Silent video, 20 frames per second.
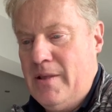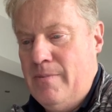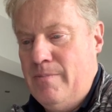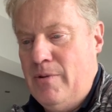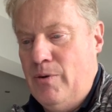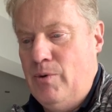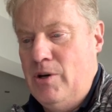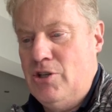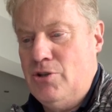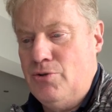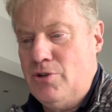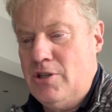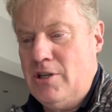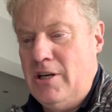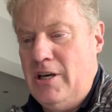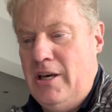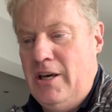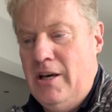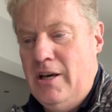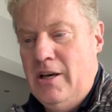But we shall
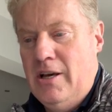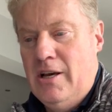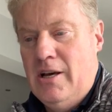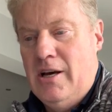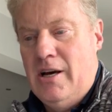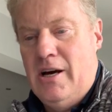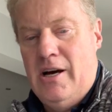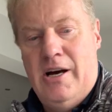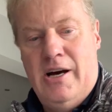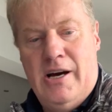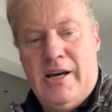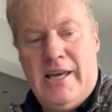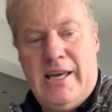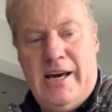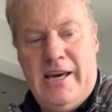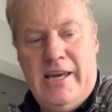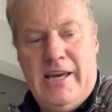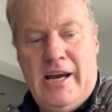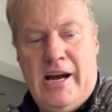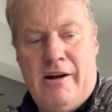see.
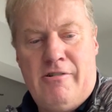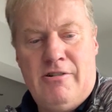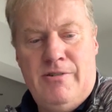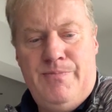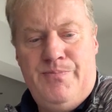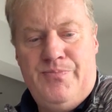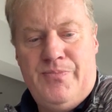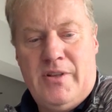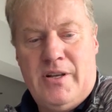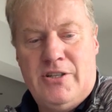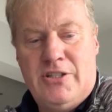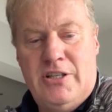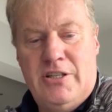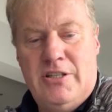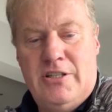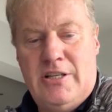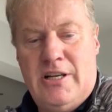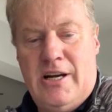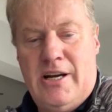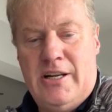Kate Curran,
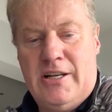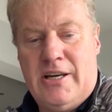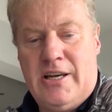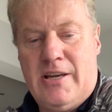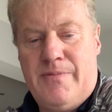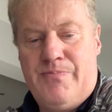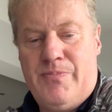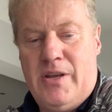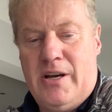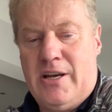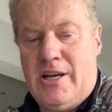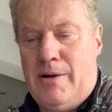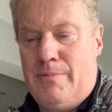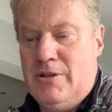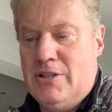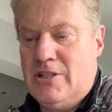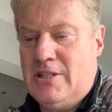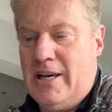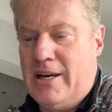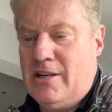she's had a
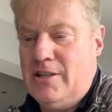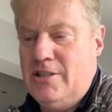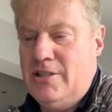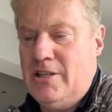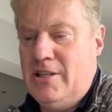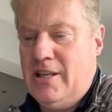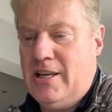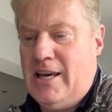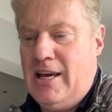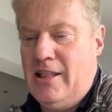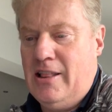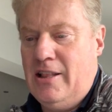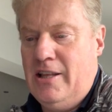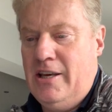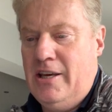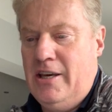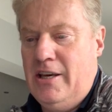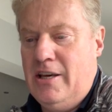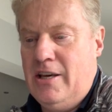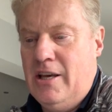couple of seconds in the Kent
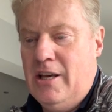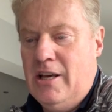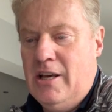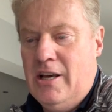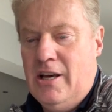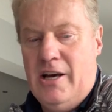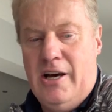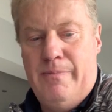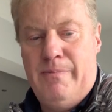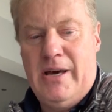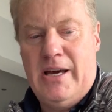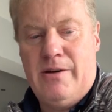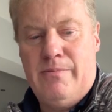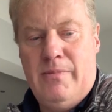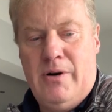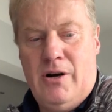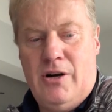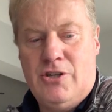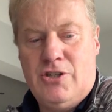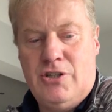League. And Megan
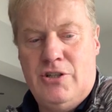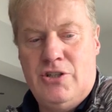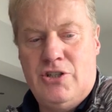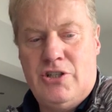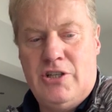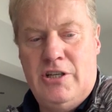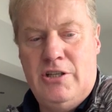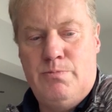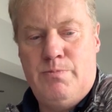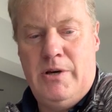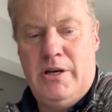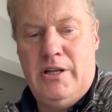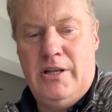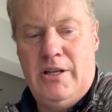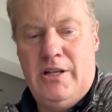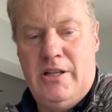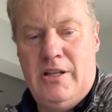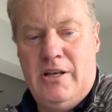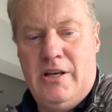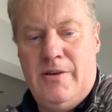Marchant, she's been
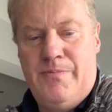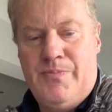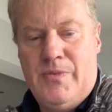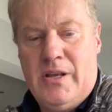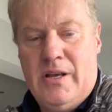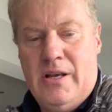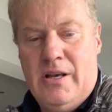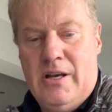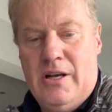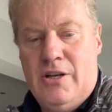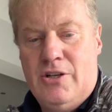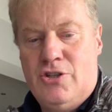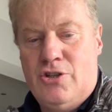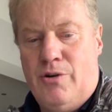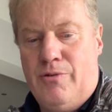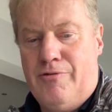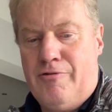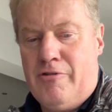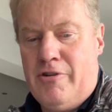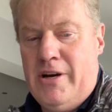in the
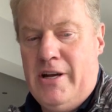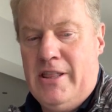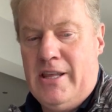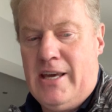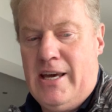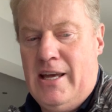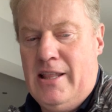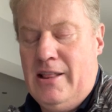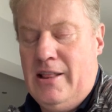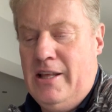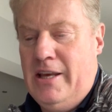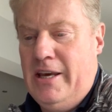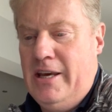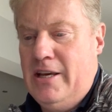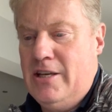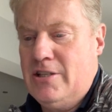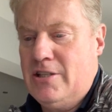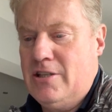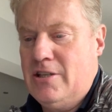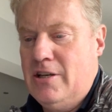top 3 in the Kent
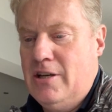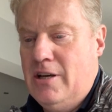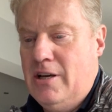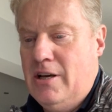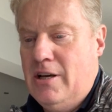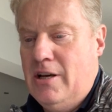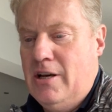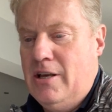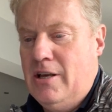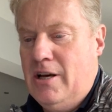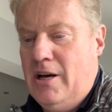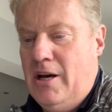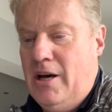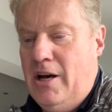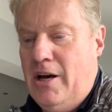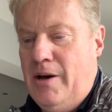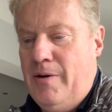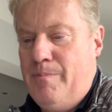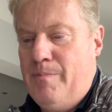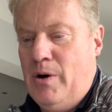Leagues.
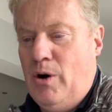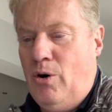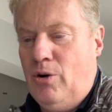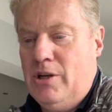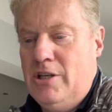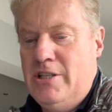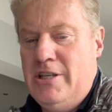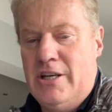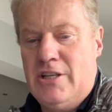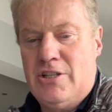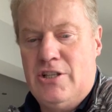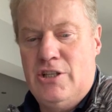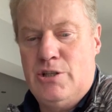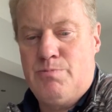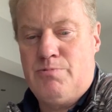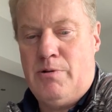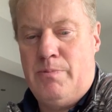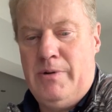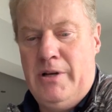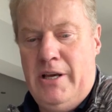But Holly Dixon's
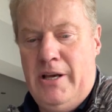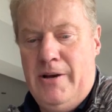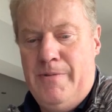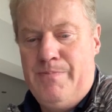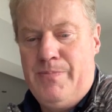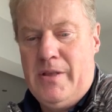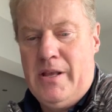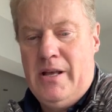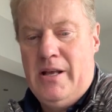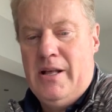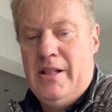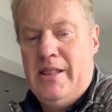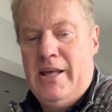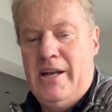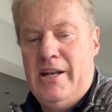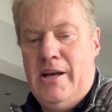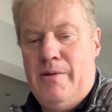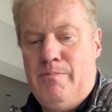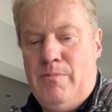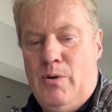probably
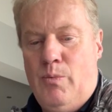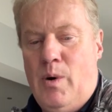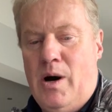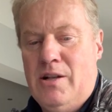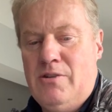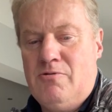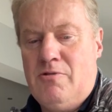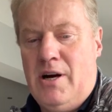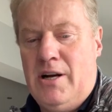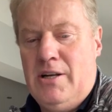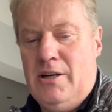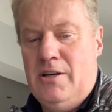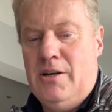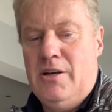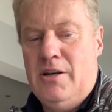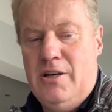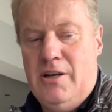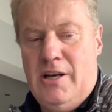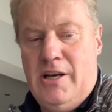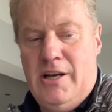their number 1 runner.
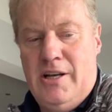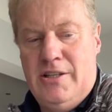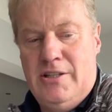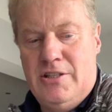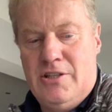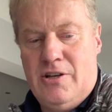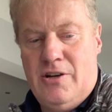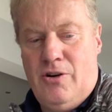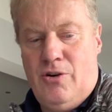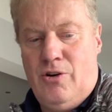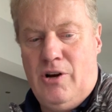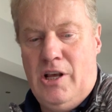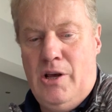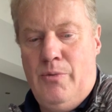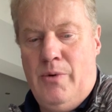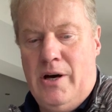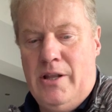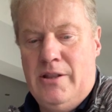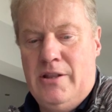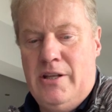And Holly
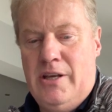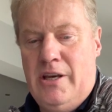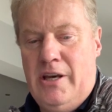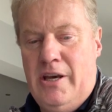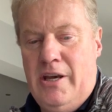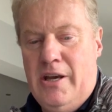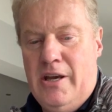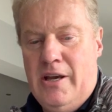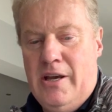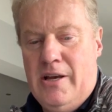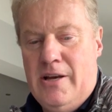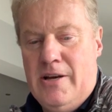won the